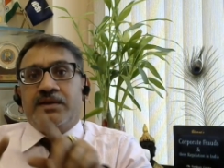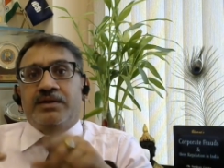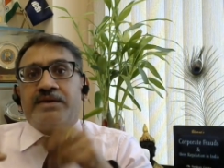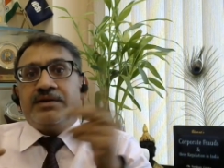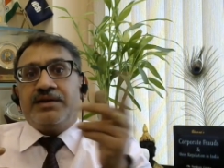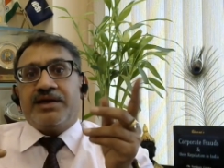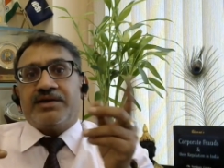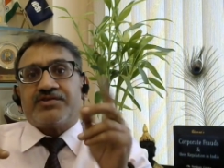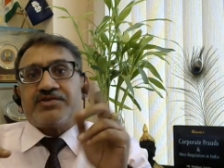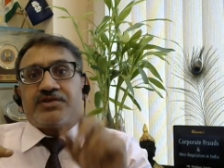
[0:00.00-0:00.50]

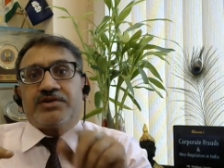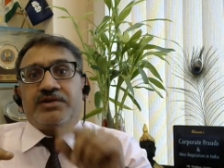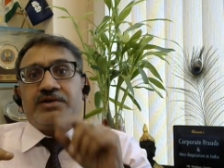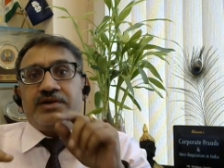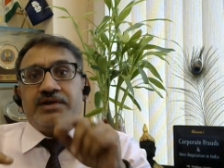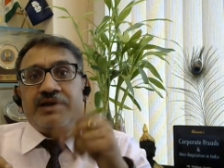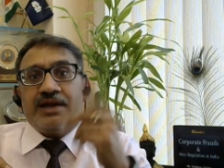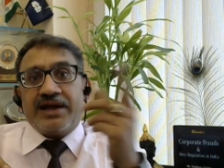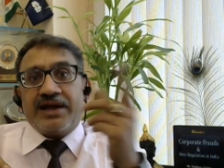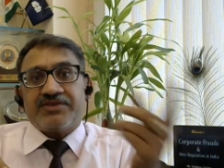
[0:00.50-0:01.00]
Next,
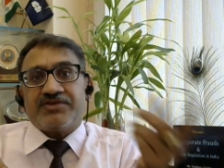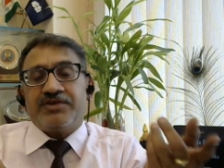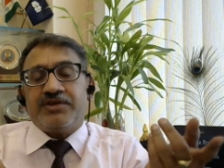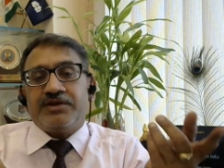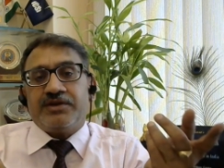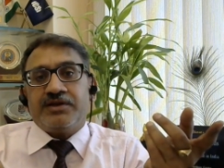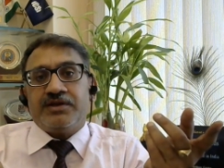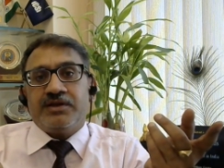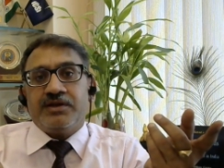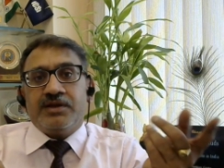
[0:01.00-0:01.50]

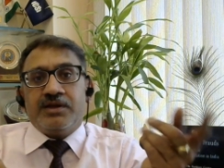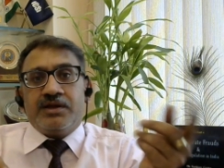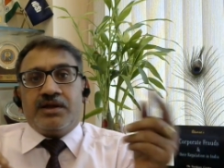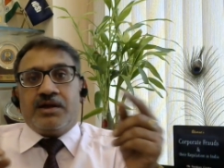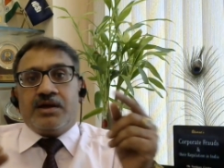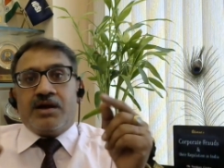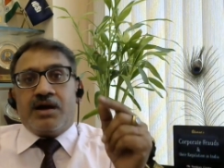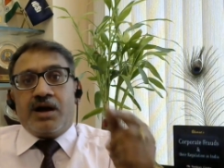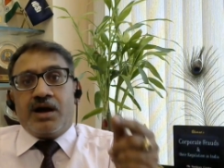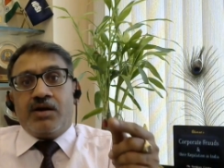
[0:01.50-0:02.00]
larceny.
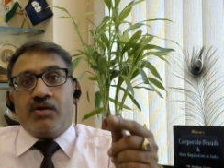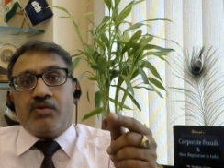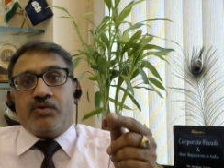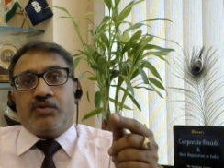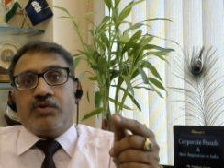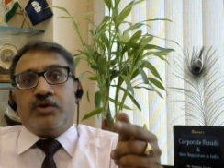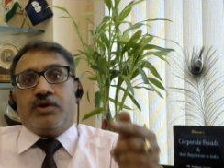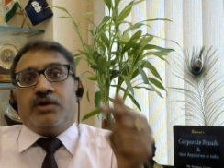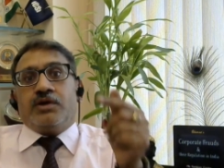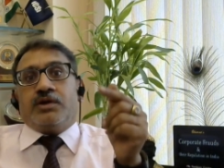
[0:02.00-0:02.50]
How
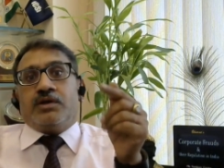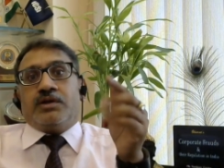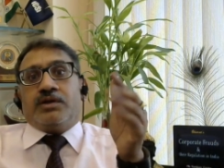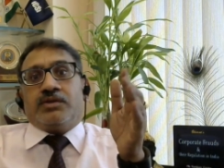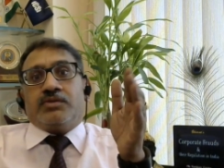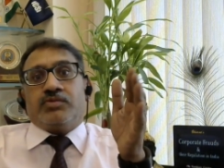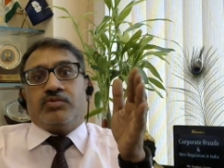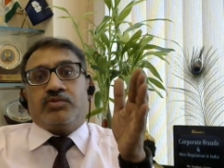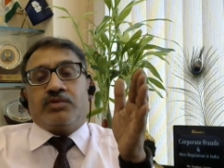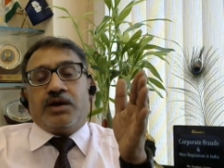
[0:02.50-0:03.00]

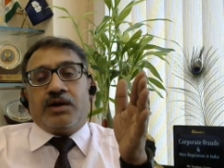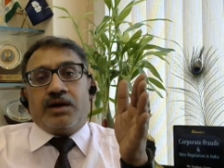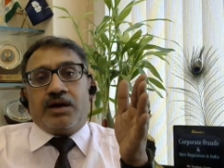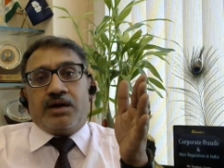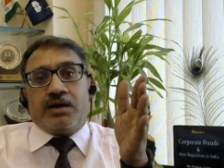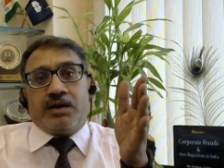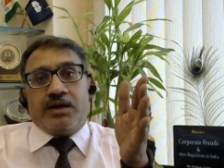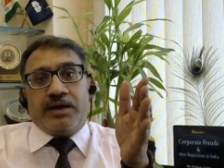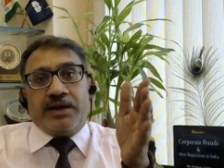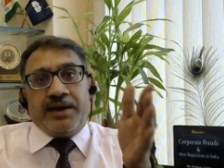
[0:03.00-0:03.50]
the
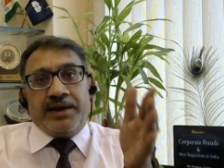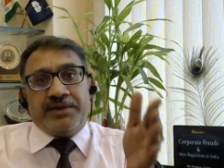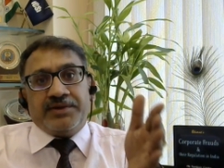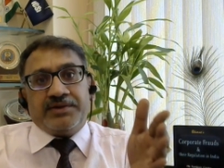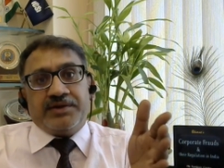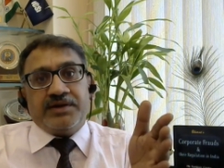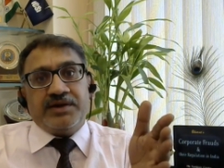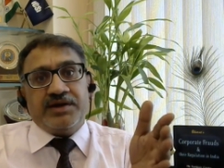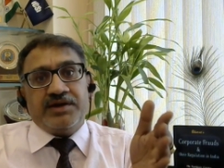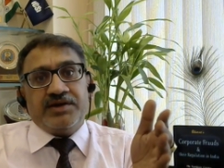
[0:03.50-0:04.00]

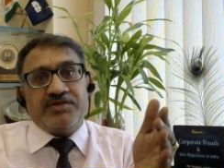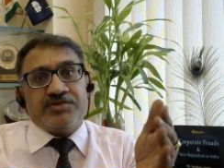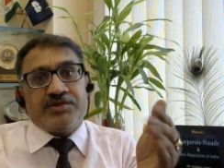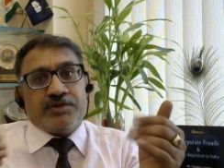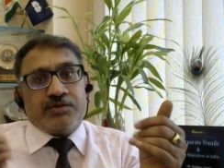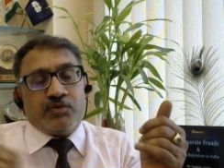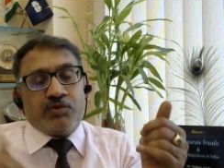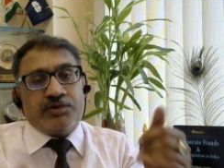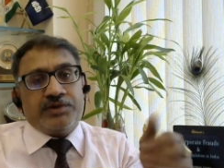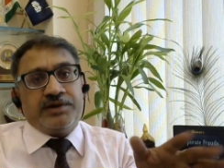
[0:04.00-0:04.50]
entry is
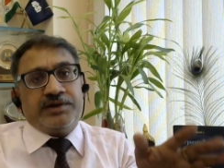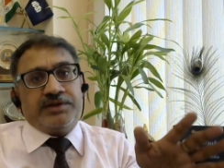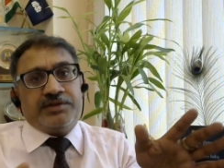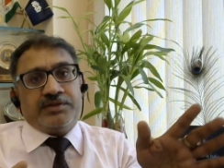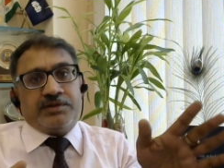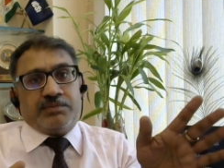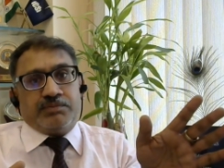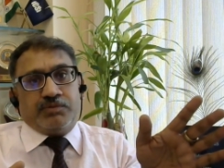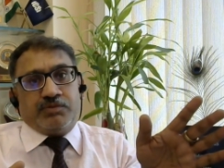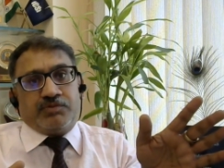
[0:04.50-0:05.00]
recorded in the
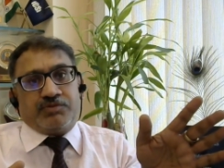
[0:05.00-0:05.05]
books.